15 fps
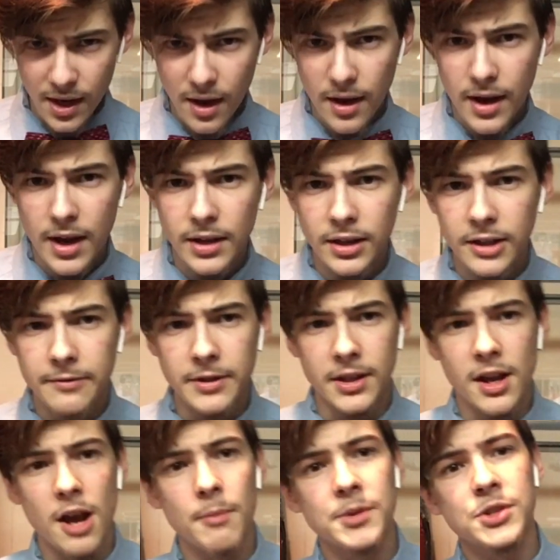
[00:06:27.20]
Again, leave in the
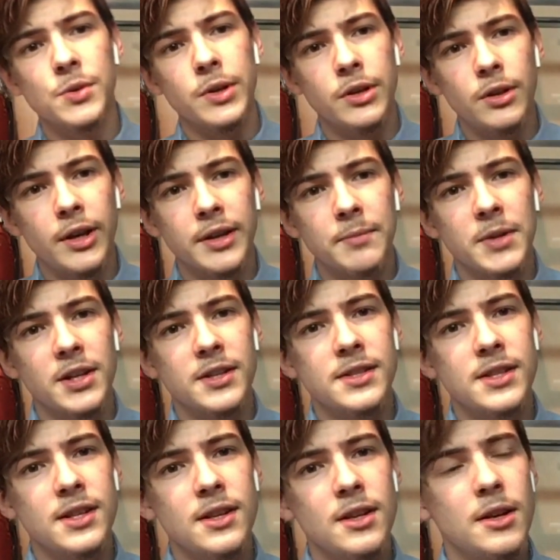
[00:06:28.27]
comments what you'd like me to
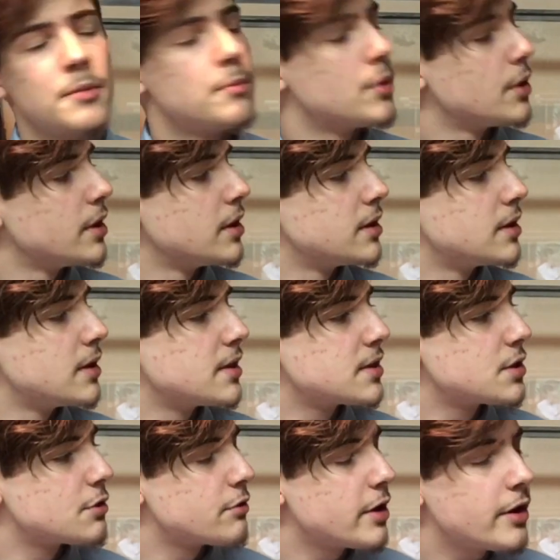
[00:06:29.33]
see put into this
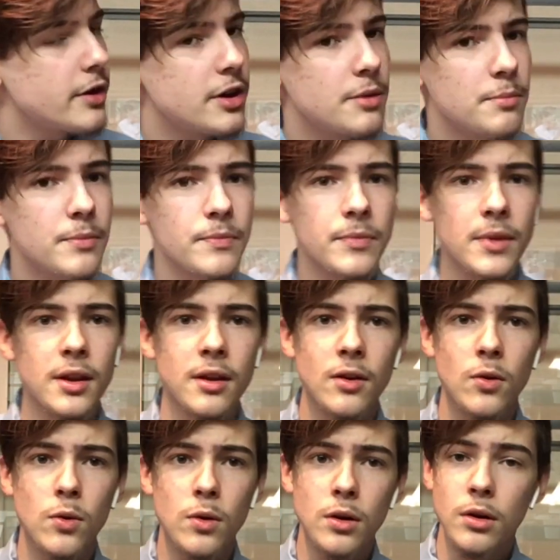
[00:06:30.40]
terrarium
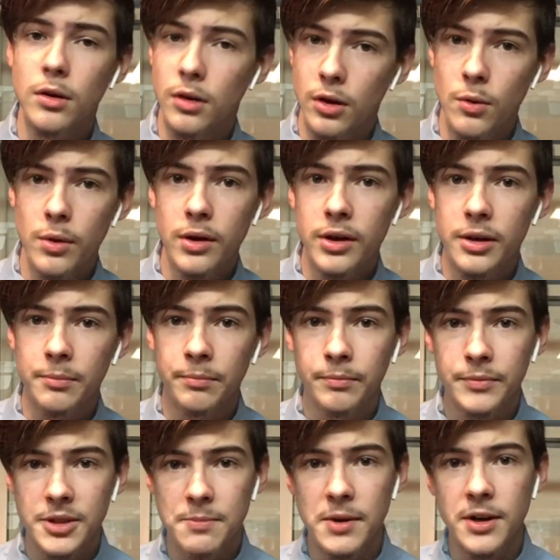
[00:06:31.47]
or aquarium,
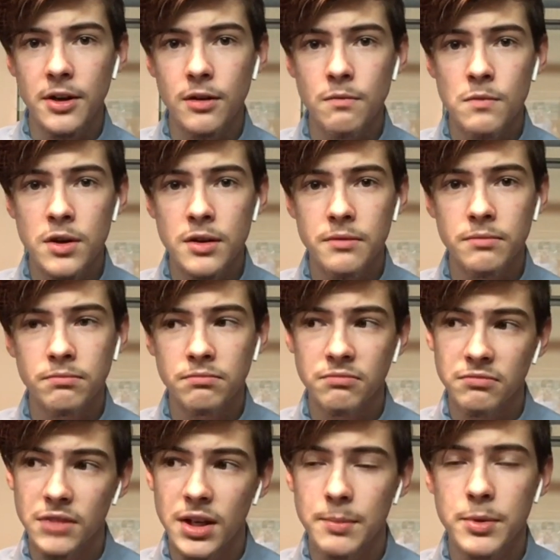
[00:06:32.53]
depending on what
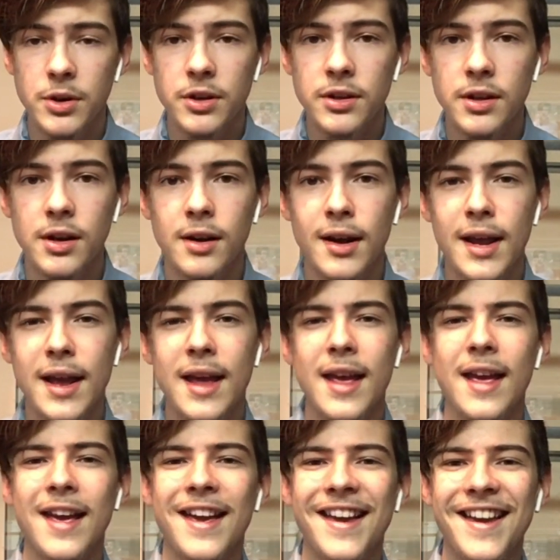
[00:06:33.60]
I put in there.
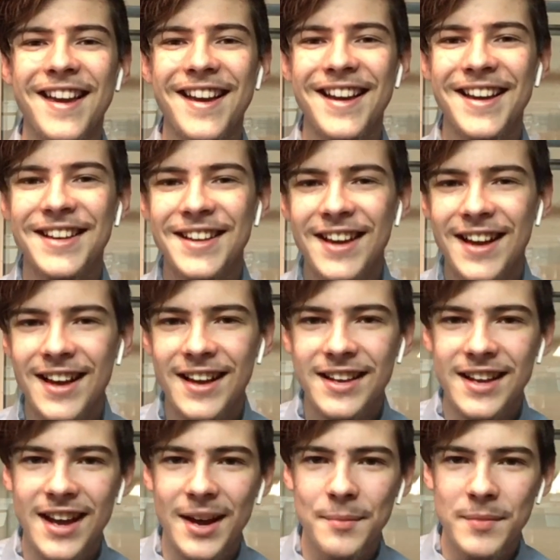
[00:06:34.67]
And
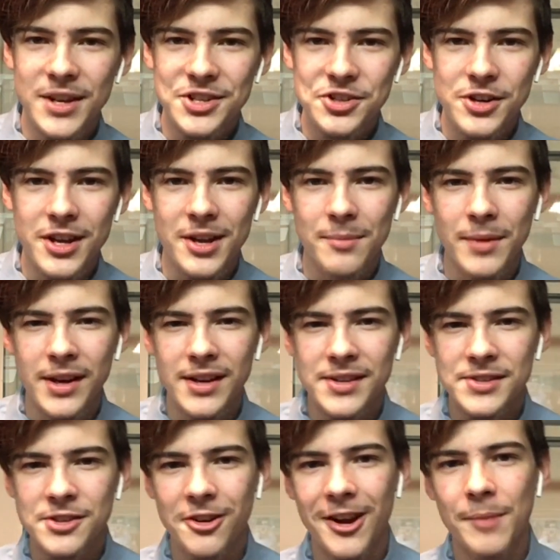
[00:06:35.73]
yeah, make sure to hit my
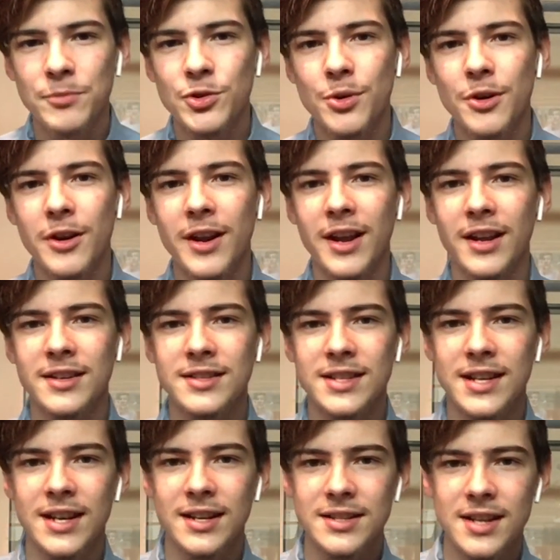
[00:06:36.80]
Instagram, Twitter, and
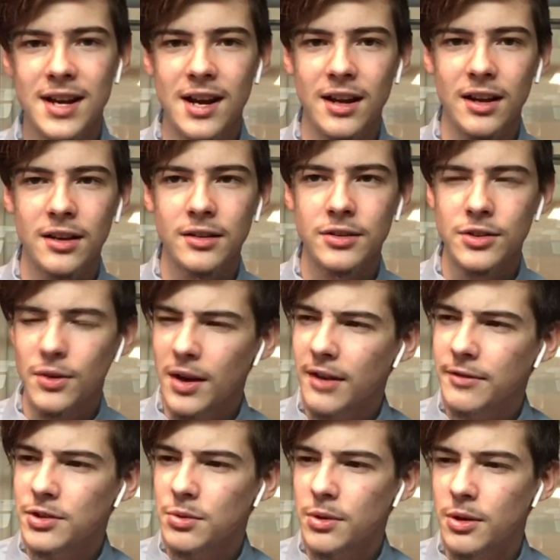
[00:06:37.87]
TikTok. Don't
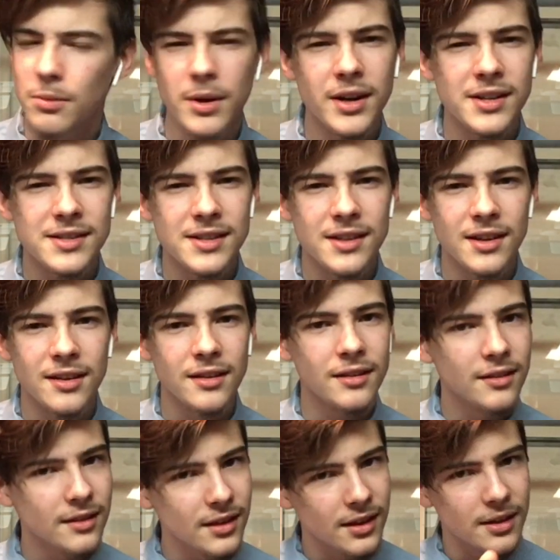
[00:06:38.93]
have a Twitter. Why did I say
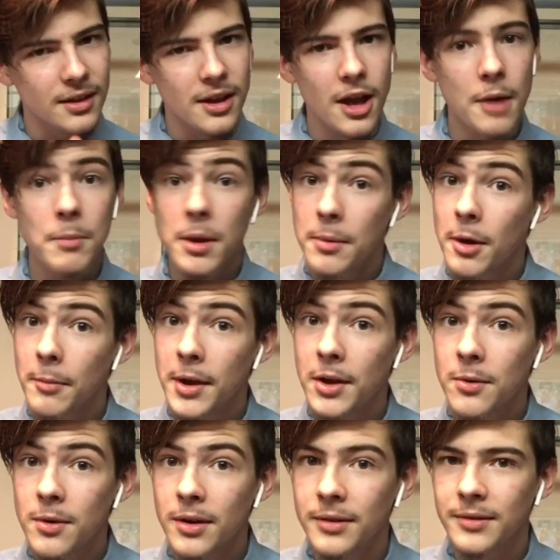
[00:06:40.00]
that? Maybe I'll
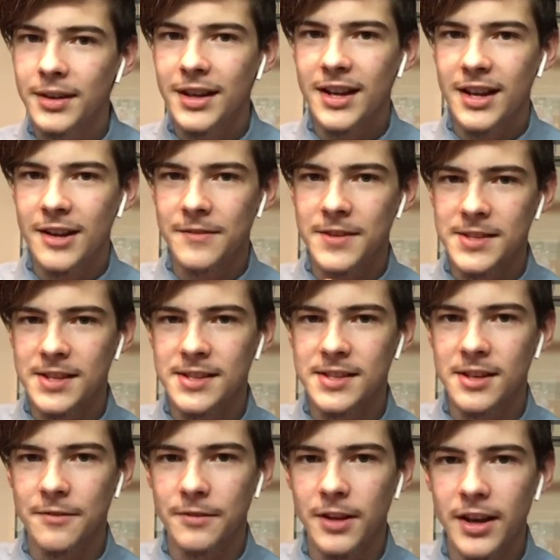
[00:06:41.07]
make one if this gets
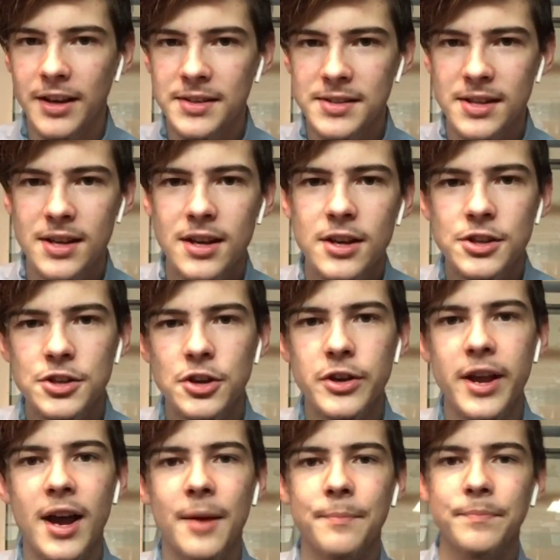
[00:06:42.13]
enough likes. So
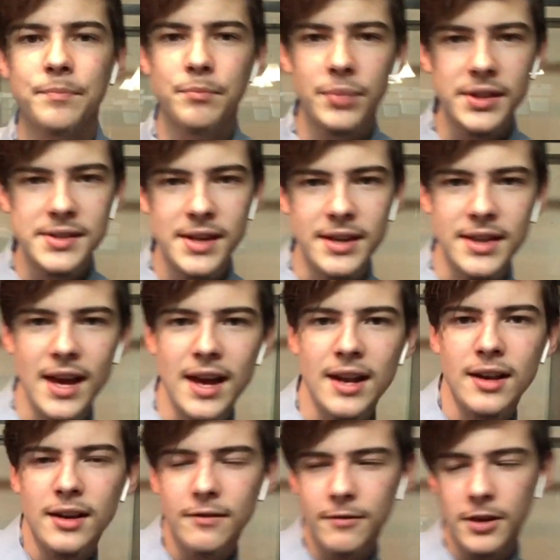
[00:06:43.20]
yeah, please like that
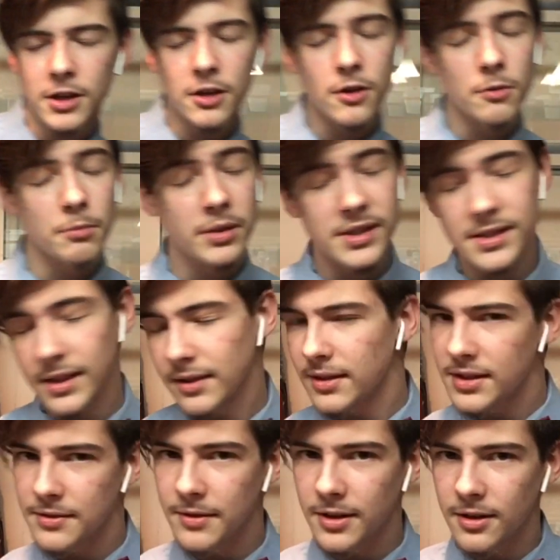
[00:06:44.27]
video. Please like
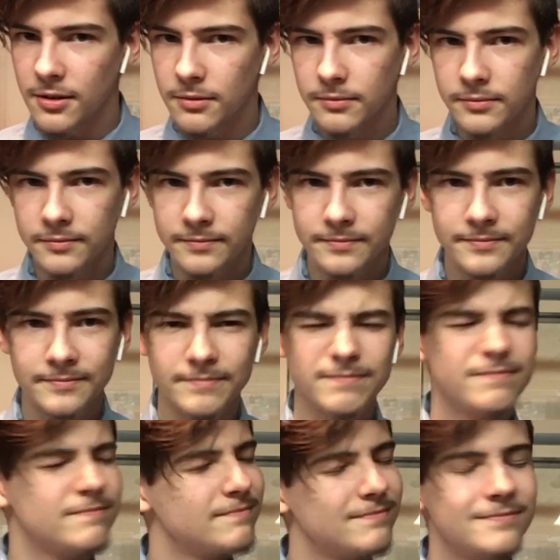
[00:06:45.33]
this video.
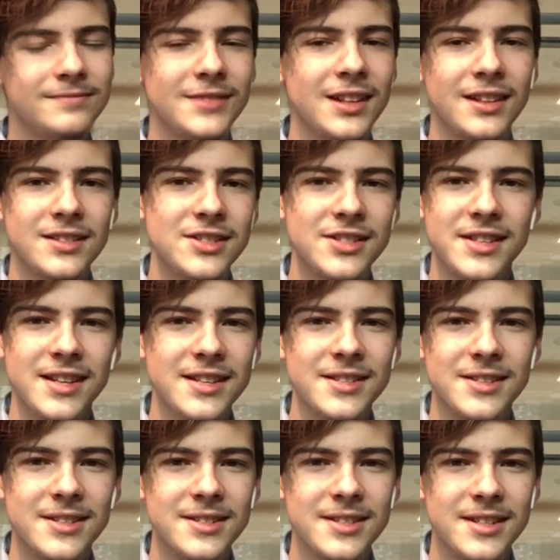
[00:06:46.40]
Just can't
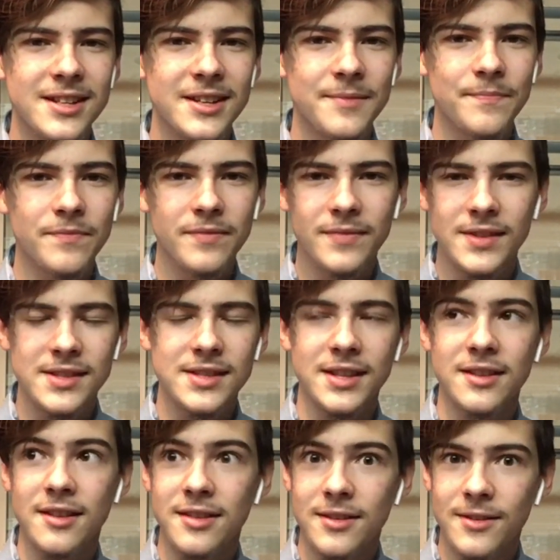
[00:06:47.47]
talk today. This is
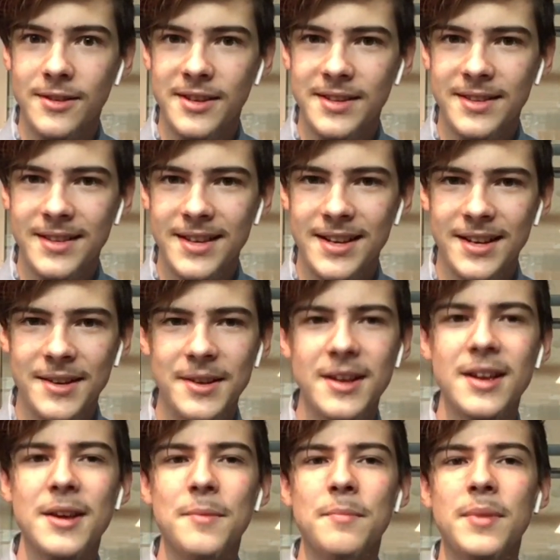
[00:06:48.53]
like the 30th take.
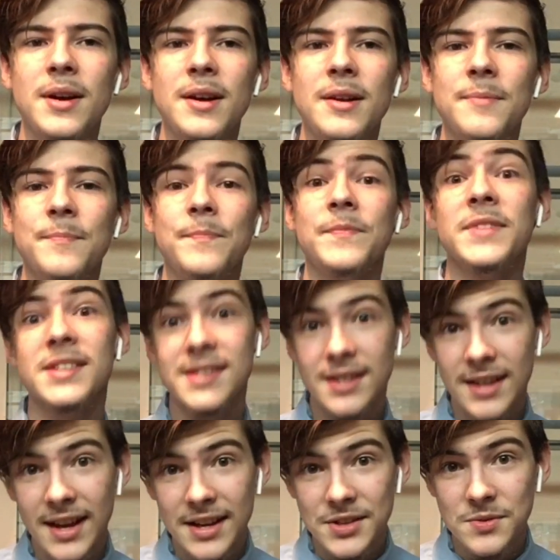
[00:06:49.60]
But it's the
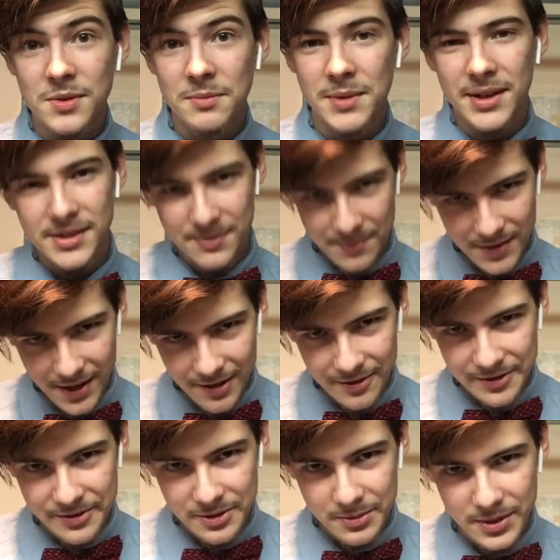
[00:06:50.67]
last one because I'm not
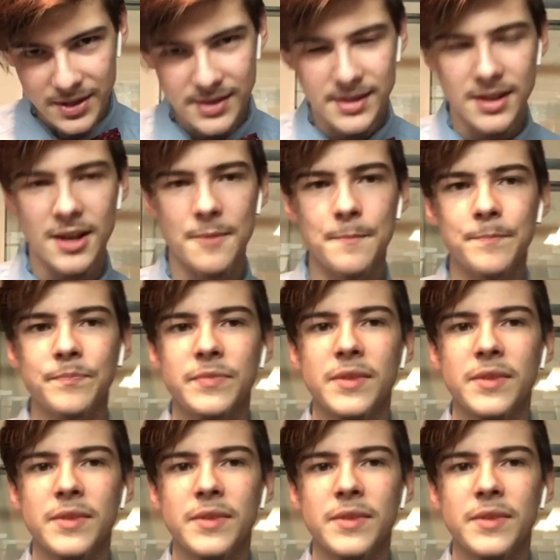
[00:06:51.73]
refilming this again.